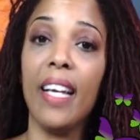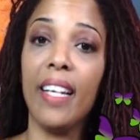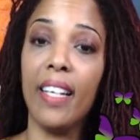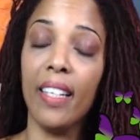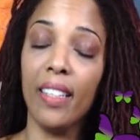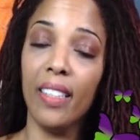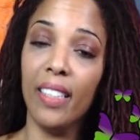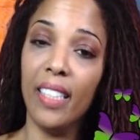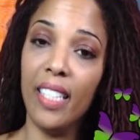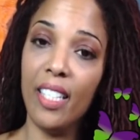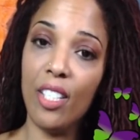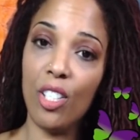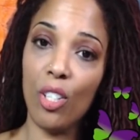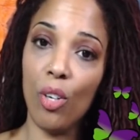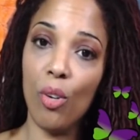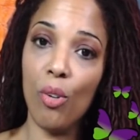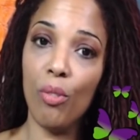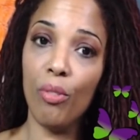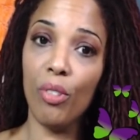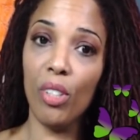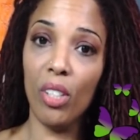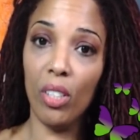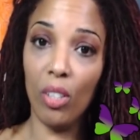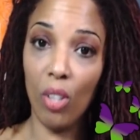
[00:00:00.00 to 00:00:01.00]
can leach
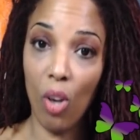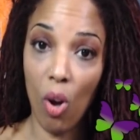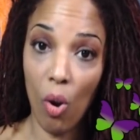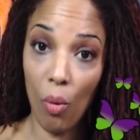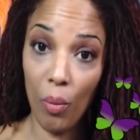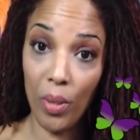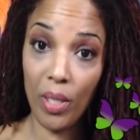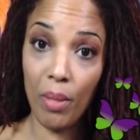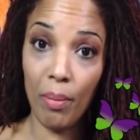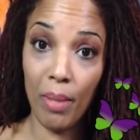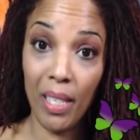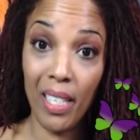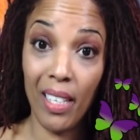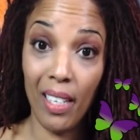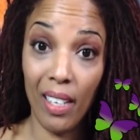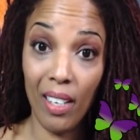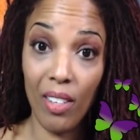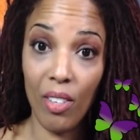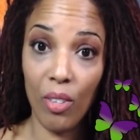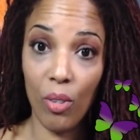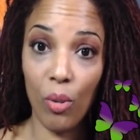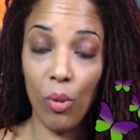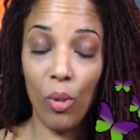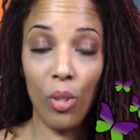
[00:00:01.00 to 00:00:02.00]
over along with many
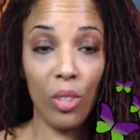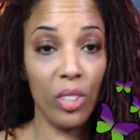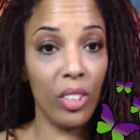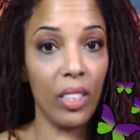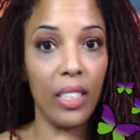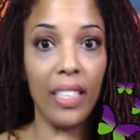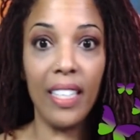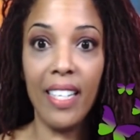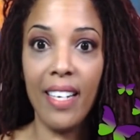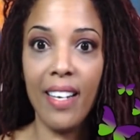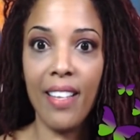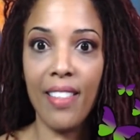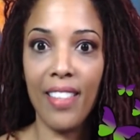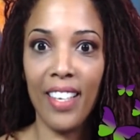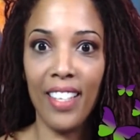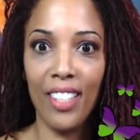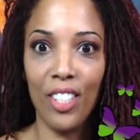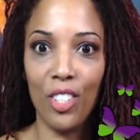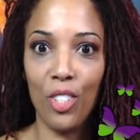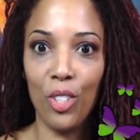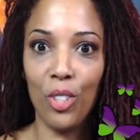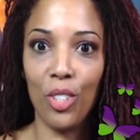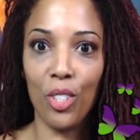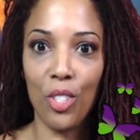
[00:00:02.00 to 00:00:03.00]
other oils and anything
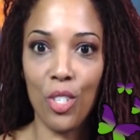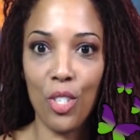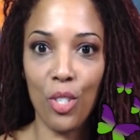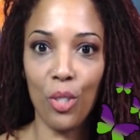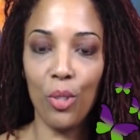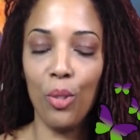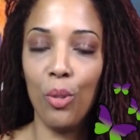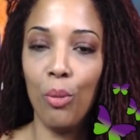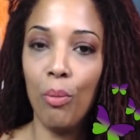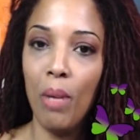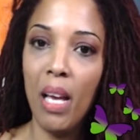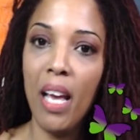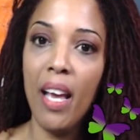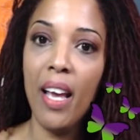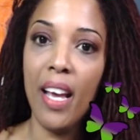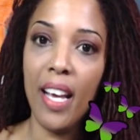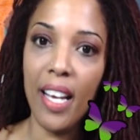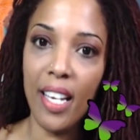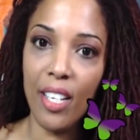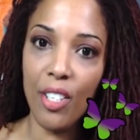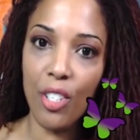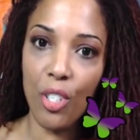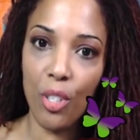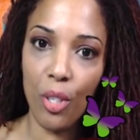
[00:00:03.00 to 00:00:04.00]
that you consume
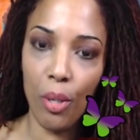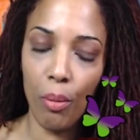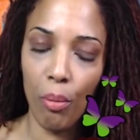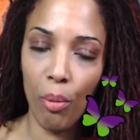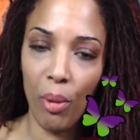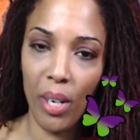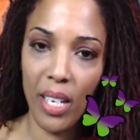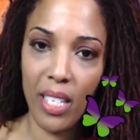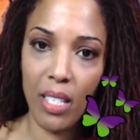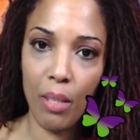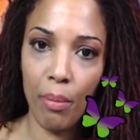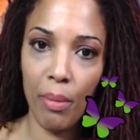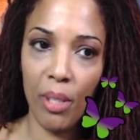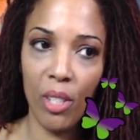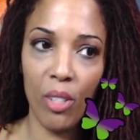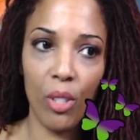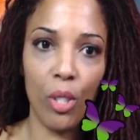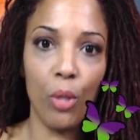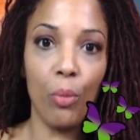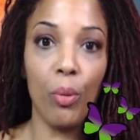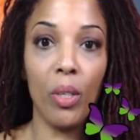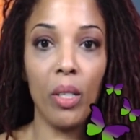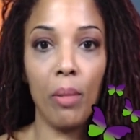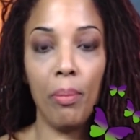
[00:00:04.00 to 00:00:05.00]
into your breast milk.
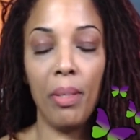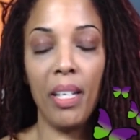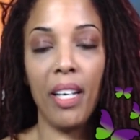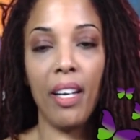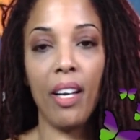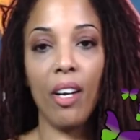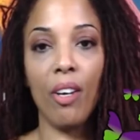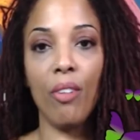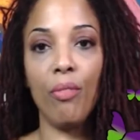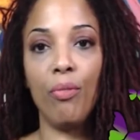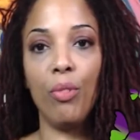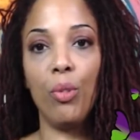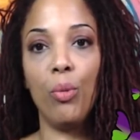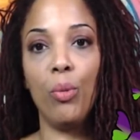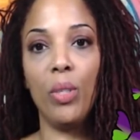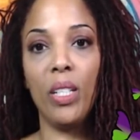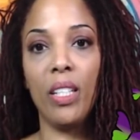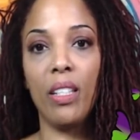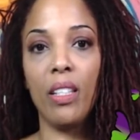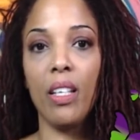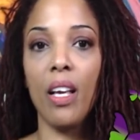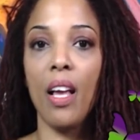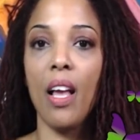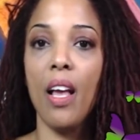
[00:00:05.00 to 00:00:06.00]
You want to be careful
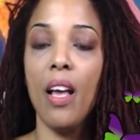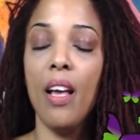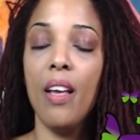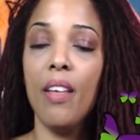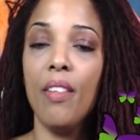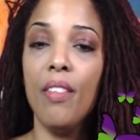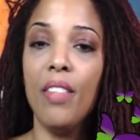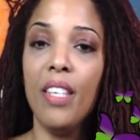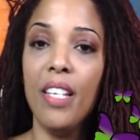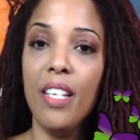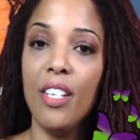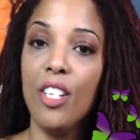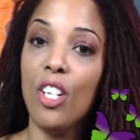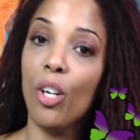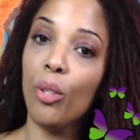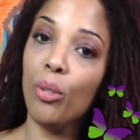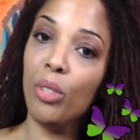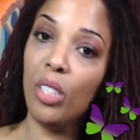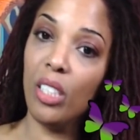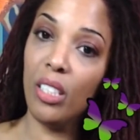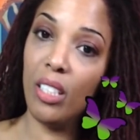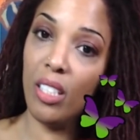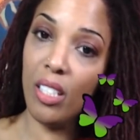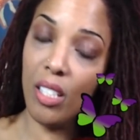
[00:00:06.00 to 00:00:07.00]
with the
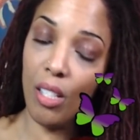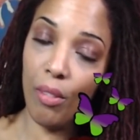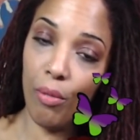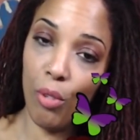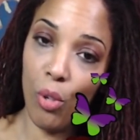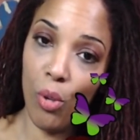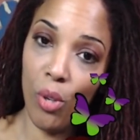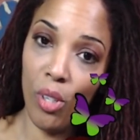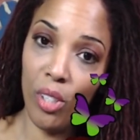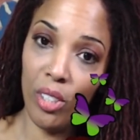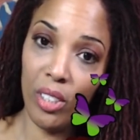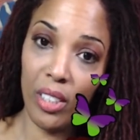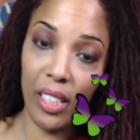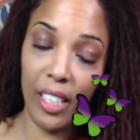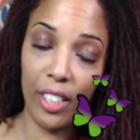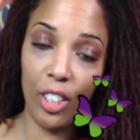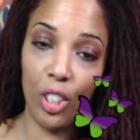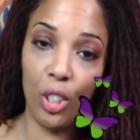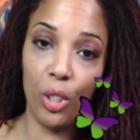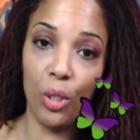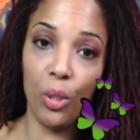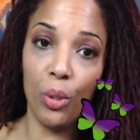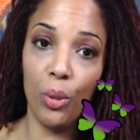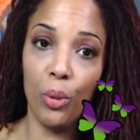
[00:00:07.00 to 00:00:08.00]
dosages of oils
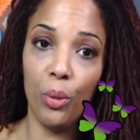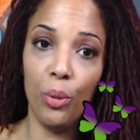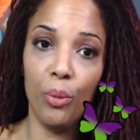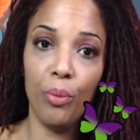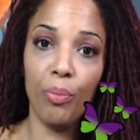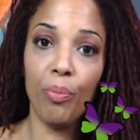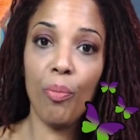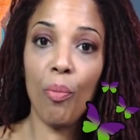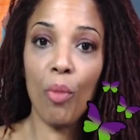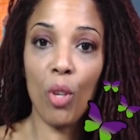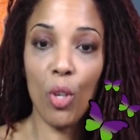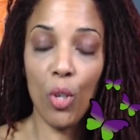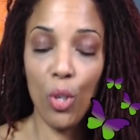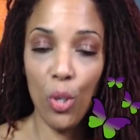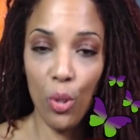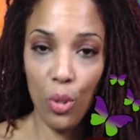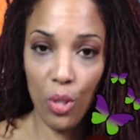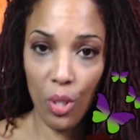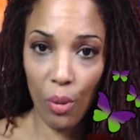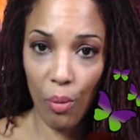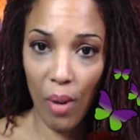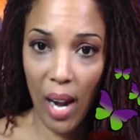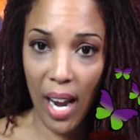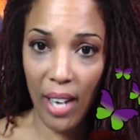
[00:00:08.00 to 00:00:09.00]
that you use
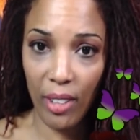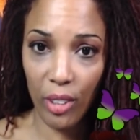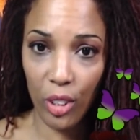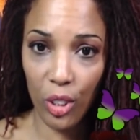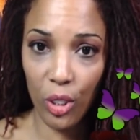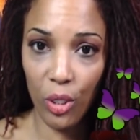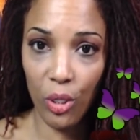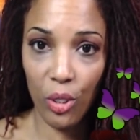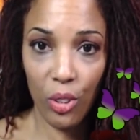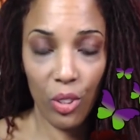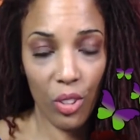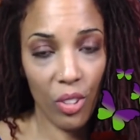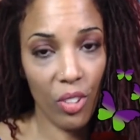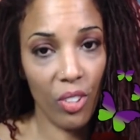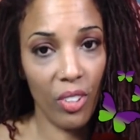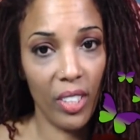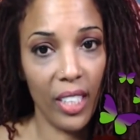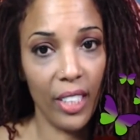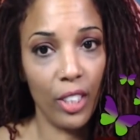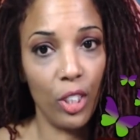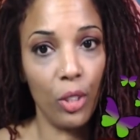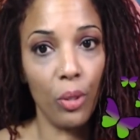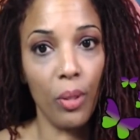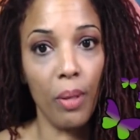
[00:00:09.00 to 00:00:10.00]
around children or
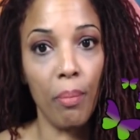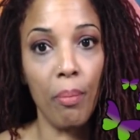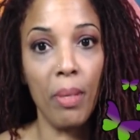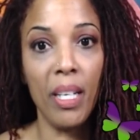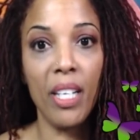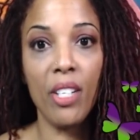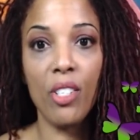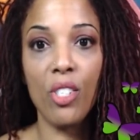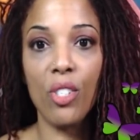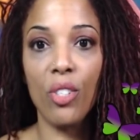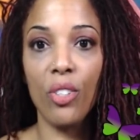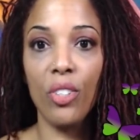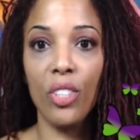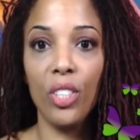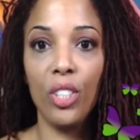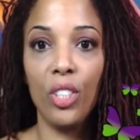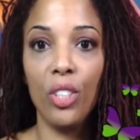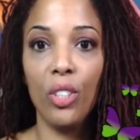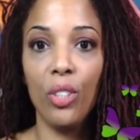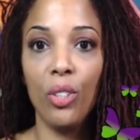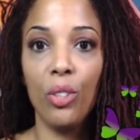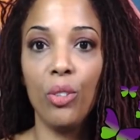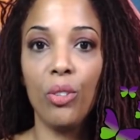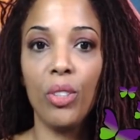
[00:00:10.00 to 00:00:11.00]
that you administer to
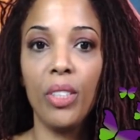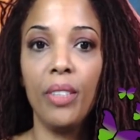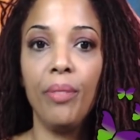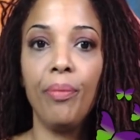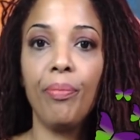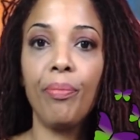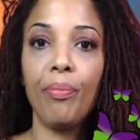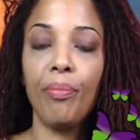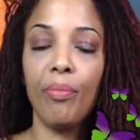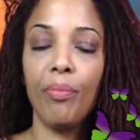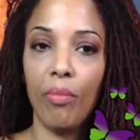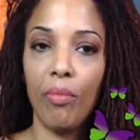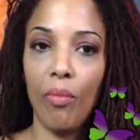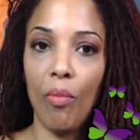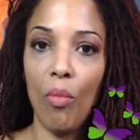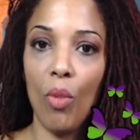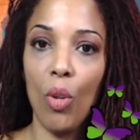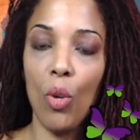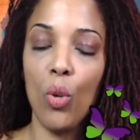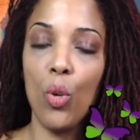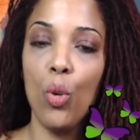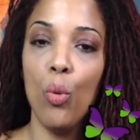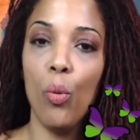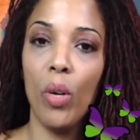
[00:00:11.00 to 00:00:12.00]
children.
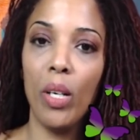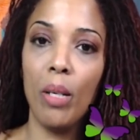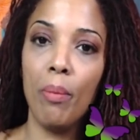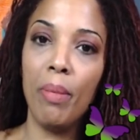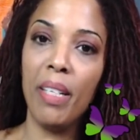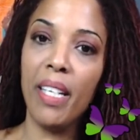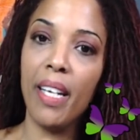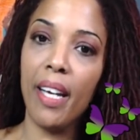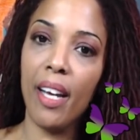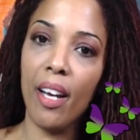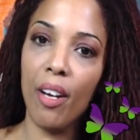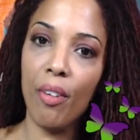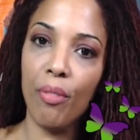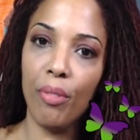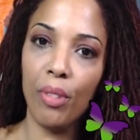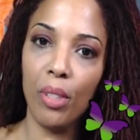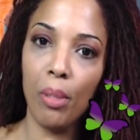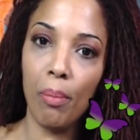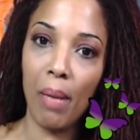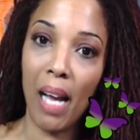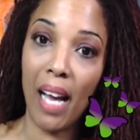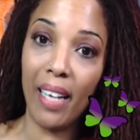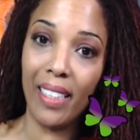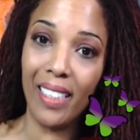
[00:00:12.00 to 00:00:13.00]
You want to be careful
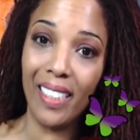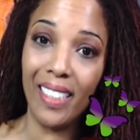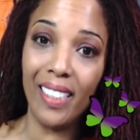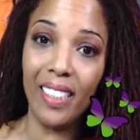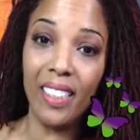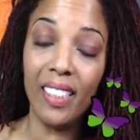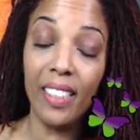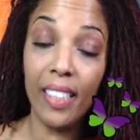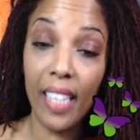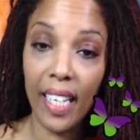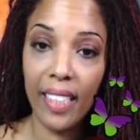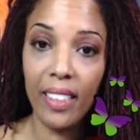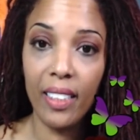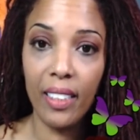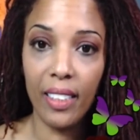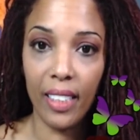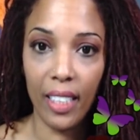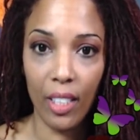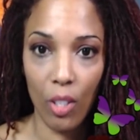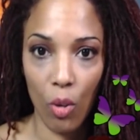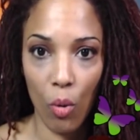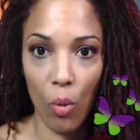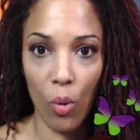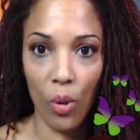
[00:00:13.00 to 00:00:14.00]
about
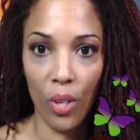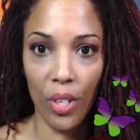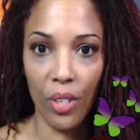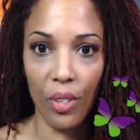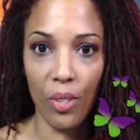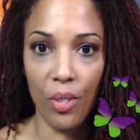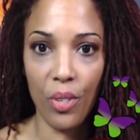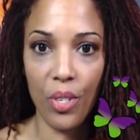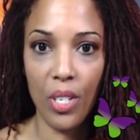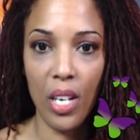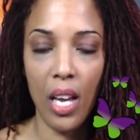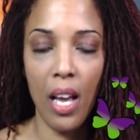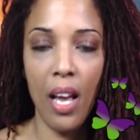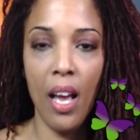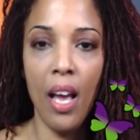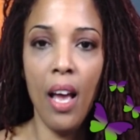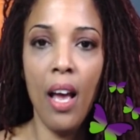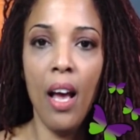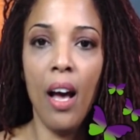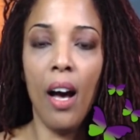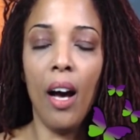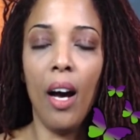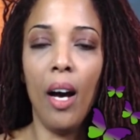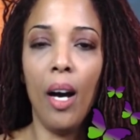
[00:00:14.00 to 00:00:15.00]
ingesting oils.
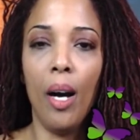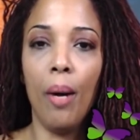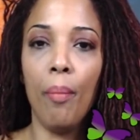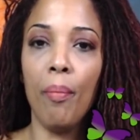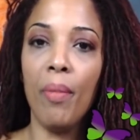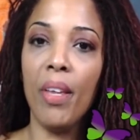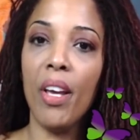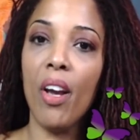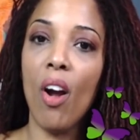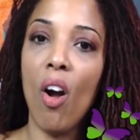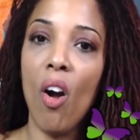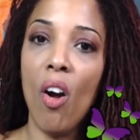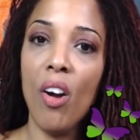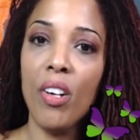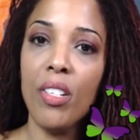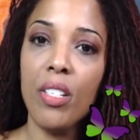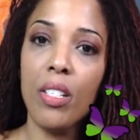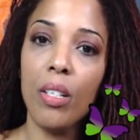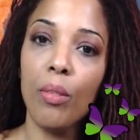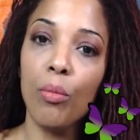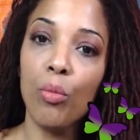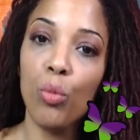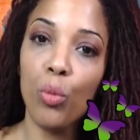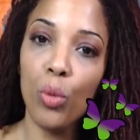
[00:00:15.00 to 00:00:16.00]
There are
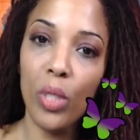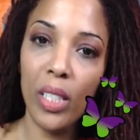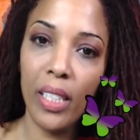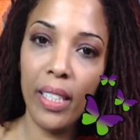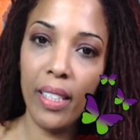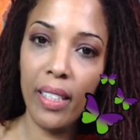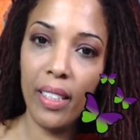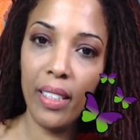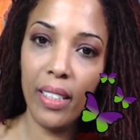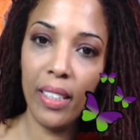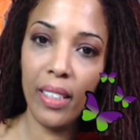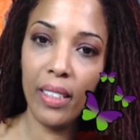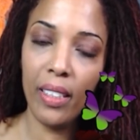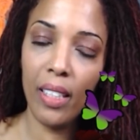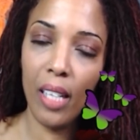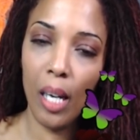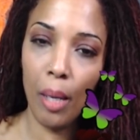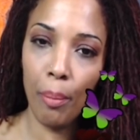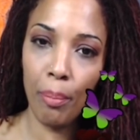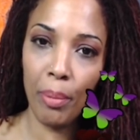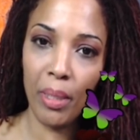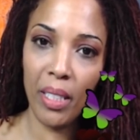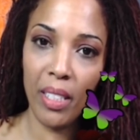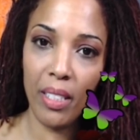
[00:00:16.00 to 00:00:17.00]
some really good
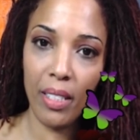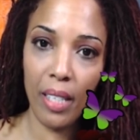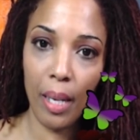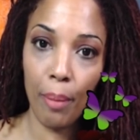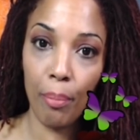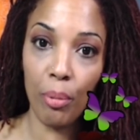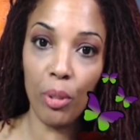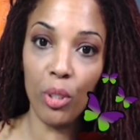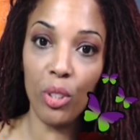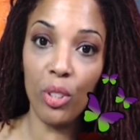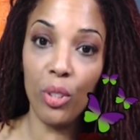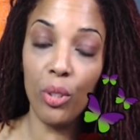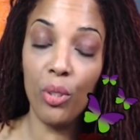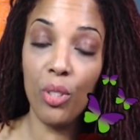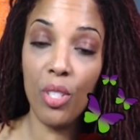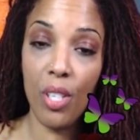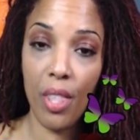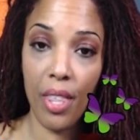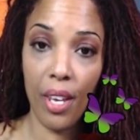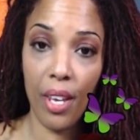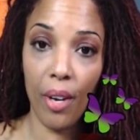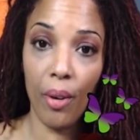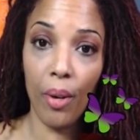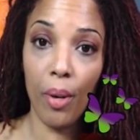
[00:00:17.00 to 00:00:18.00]
companies that produce
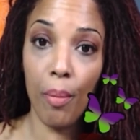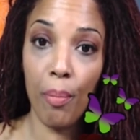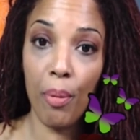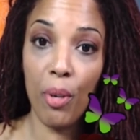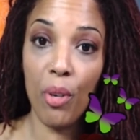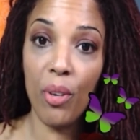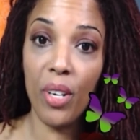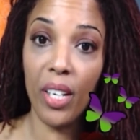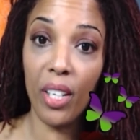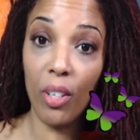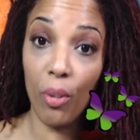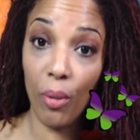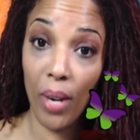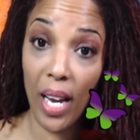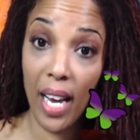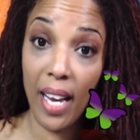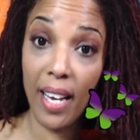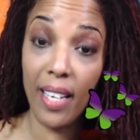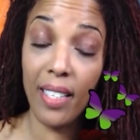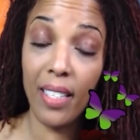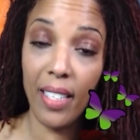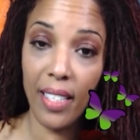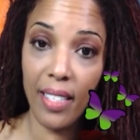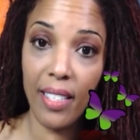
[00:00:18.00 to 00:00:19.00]
therapeutic
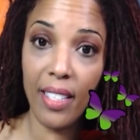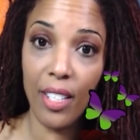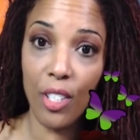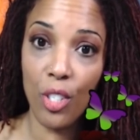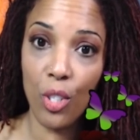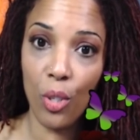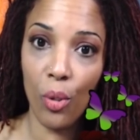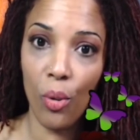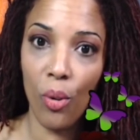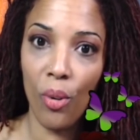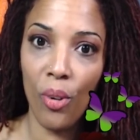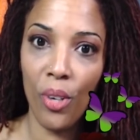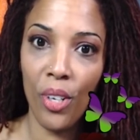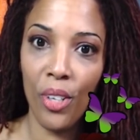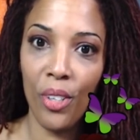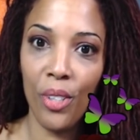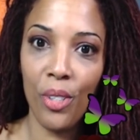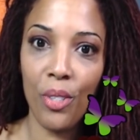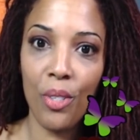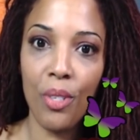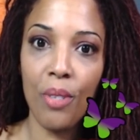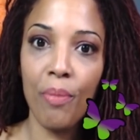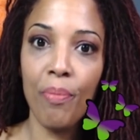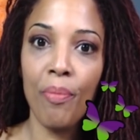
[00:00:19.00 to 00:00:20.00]
grade essential
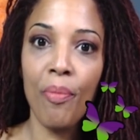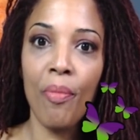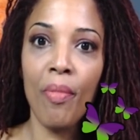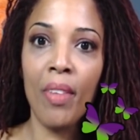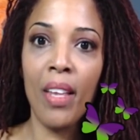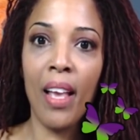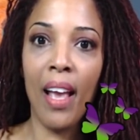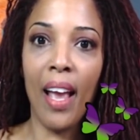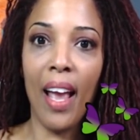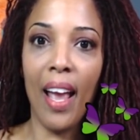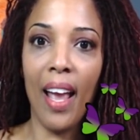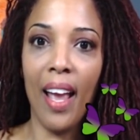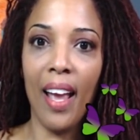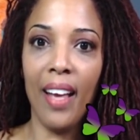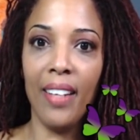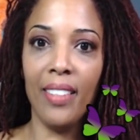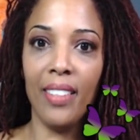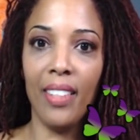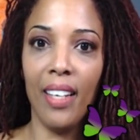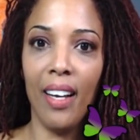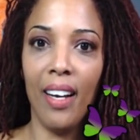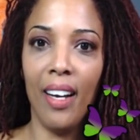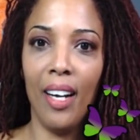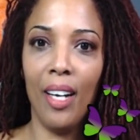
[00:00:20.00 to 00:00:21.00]
oils,
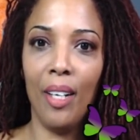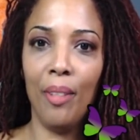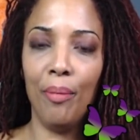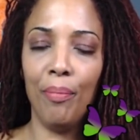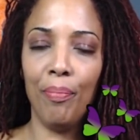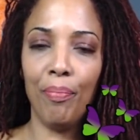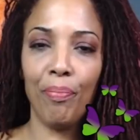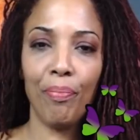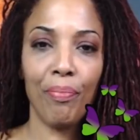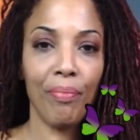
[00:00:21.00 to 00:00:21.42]
and